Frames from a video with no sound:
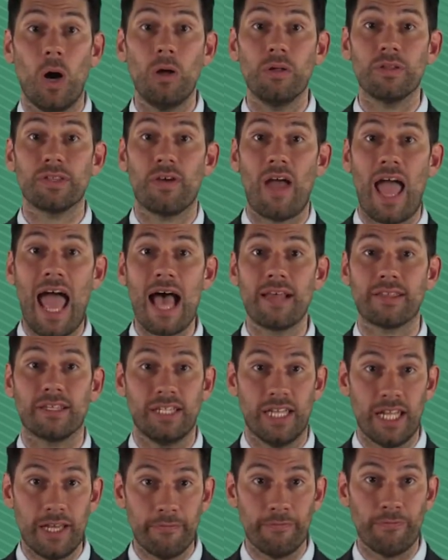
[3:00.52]
also has
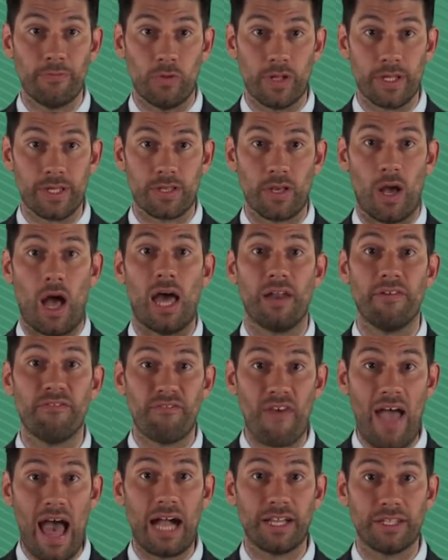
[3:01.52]
an influence on
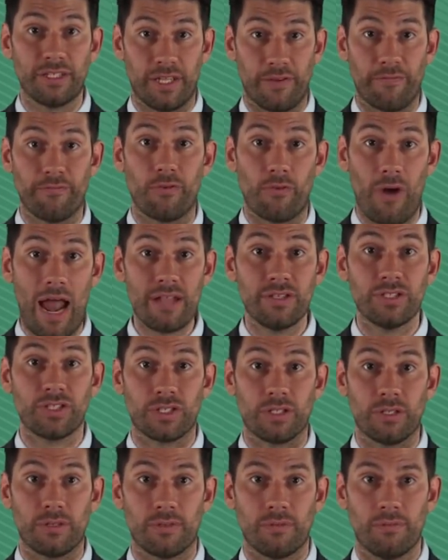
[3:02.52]
value
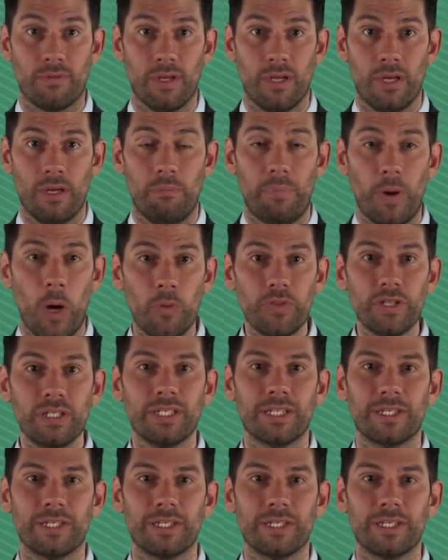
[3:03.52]
differentials, both in